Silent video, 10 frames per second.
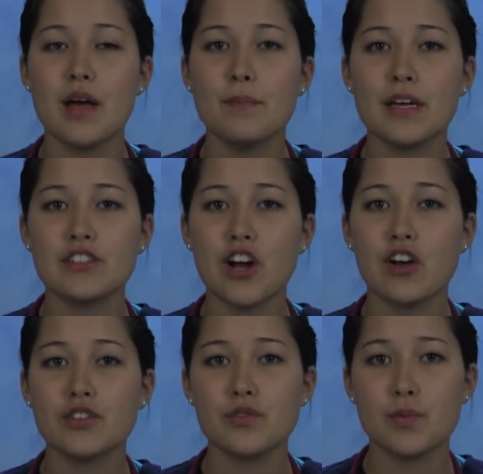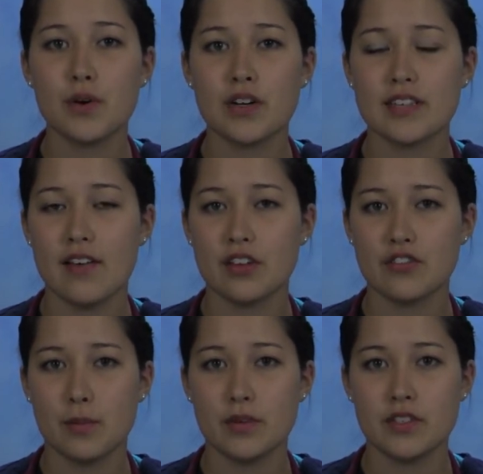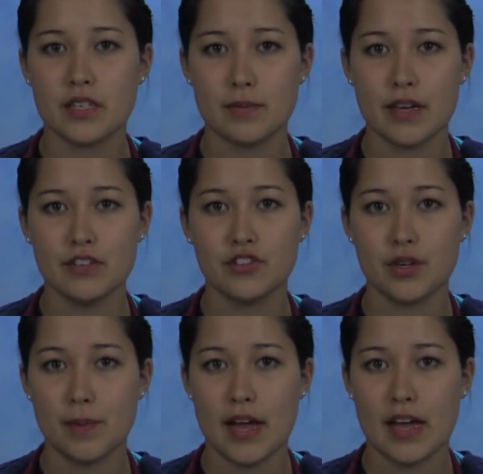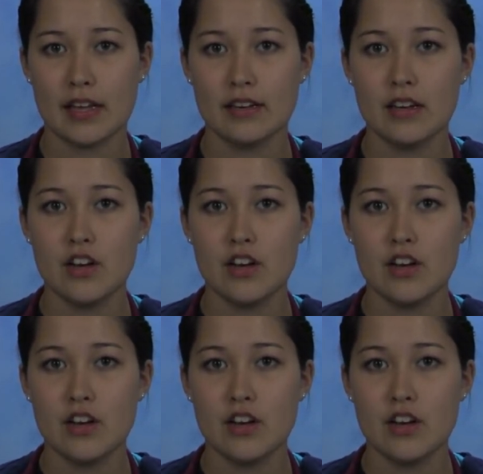Patient also reports having trouble sleeping due to pain